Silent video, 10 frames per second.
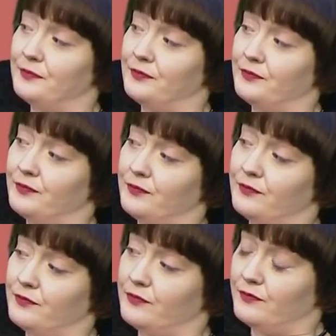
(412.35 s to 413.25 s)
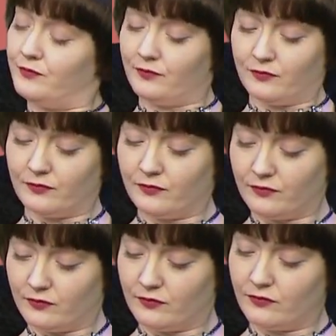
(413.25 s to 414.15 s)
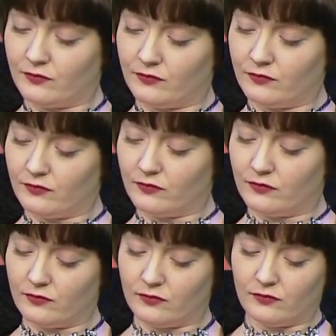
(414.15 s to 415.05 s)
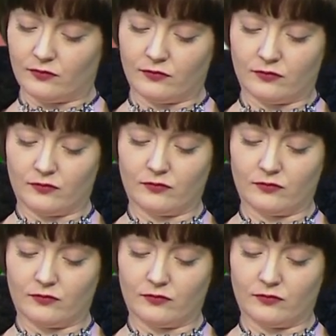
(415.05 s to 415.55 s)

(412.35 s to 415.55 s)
[no speech]